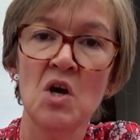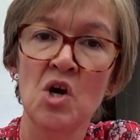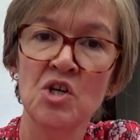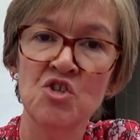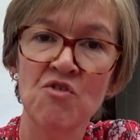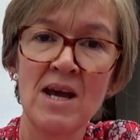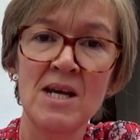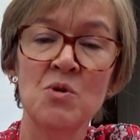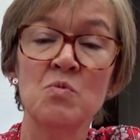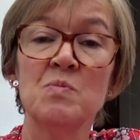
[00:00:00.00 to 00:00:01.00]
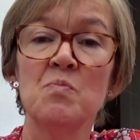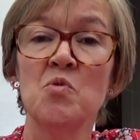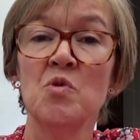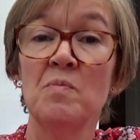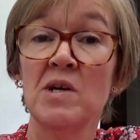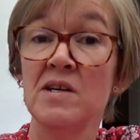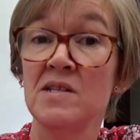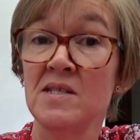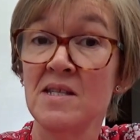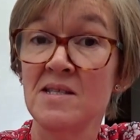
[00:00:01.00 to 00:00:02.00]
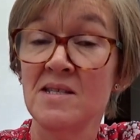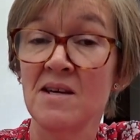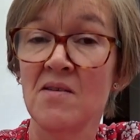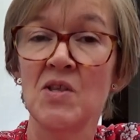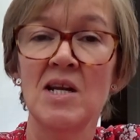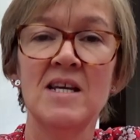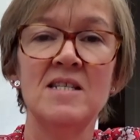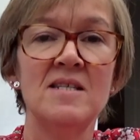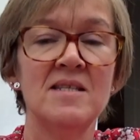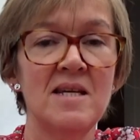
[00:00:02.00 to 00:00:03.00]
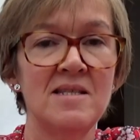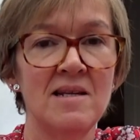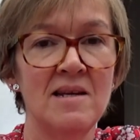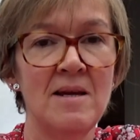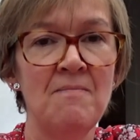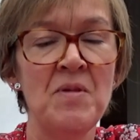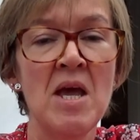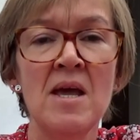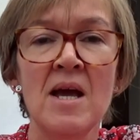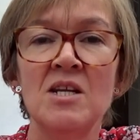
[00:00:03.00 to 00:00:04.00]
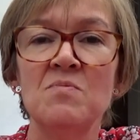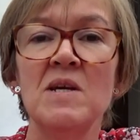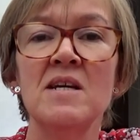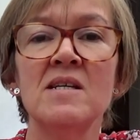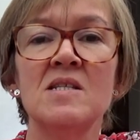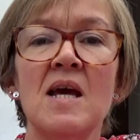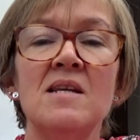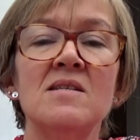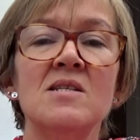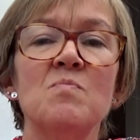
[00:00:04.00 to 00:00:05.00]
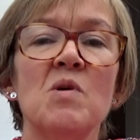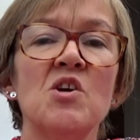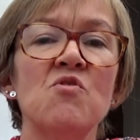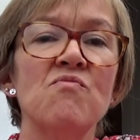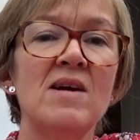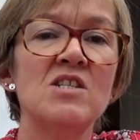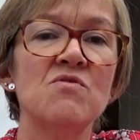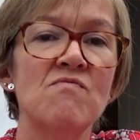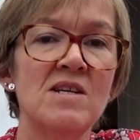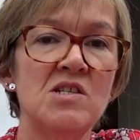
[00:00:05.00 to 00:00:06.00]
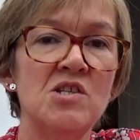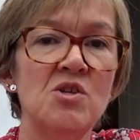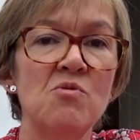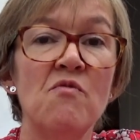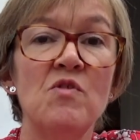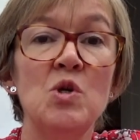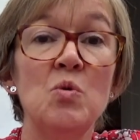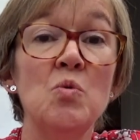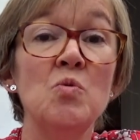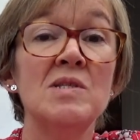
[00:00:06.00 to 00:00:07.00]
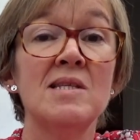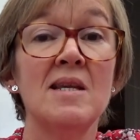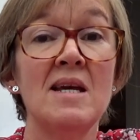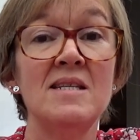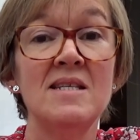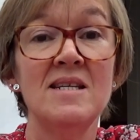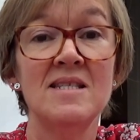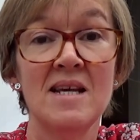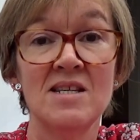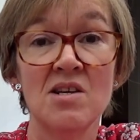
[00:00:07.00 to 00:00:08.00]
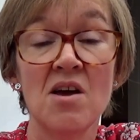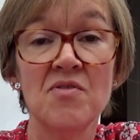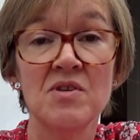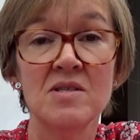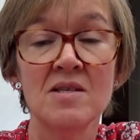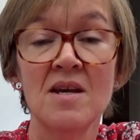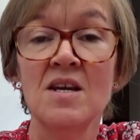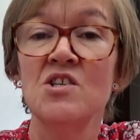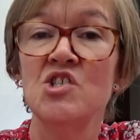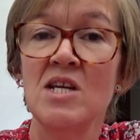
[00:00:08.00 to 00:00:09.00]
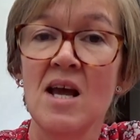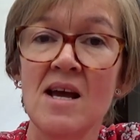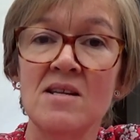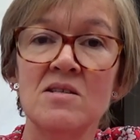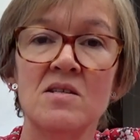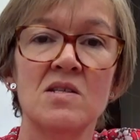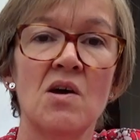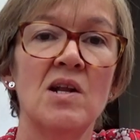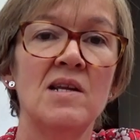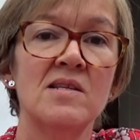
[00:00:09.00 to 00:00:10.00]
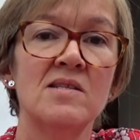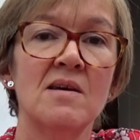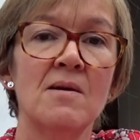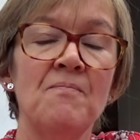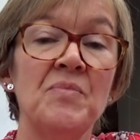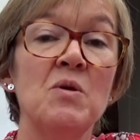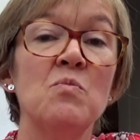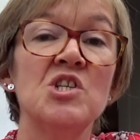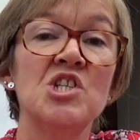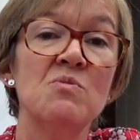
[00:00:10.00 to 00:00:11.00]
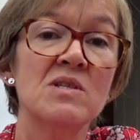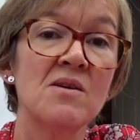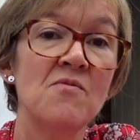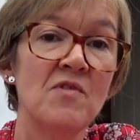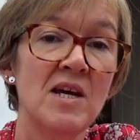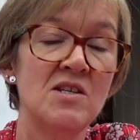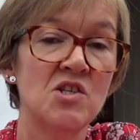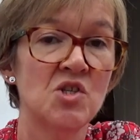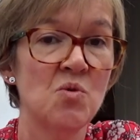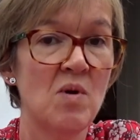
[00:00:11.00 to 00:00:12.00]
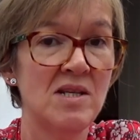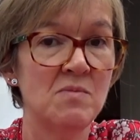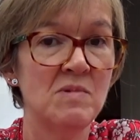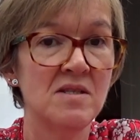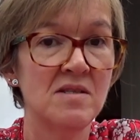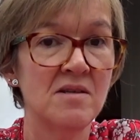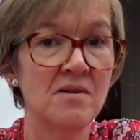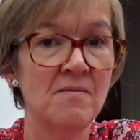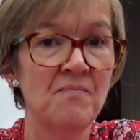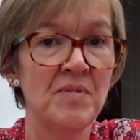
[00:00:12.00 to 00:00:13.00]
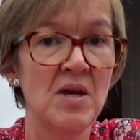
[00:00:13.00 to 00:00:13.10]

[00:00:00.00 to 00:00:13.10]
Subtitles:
Her train was borne by her sister, the Lady Cecily, and being attended by a great retinue of lords, ladies, and others, she enters her litter, in which she was conveyed to Westminster.